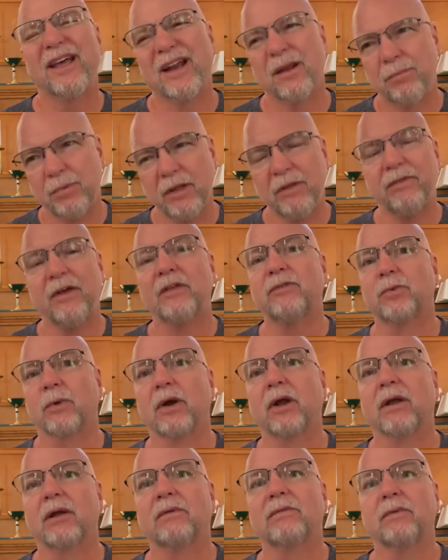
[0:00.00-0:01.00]
And I believe that's
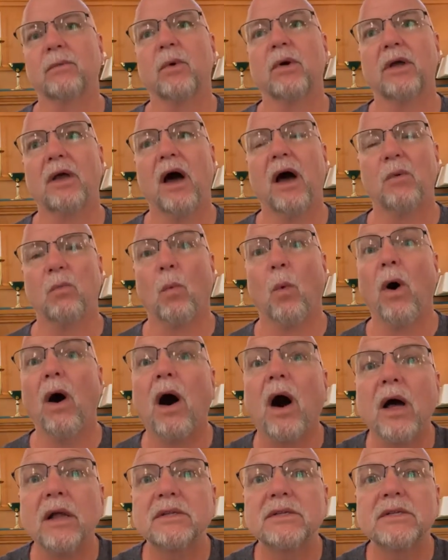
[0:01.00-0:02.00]
what God
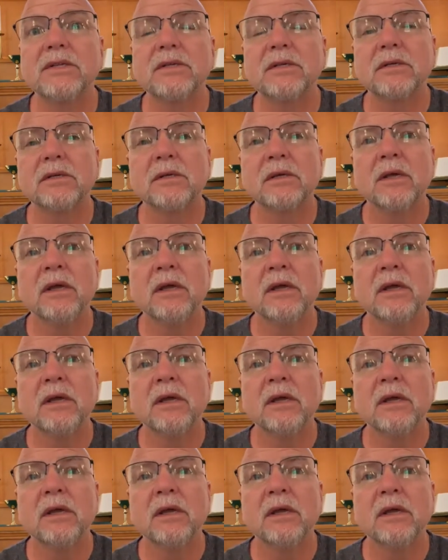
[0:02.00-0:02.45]
wants.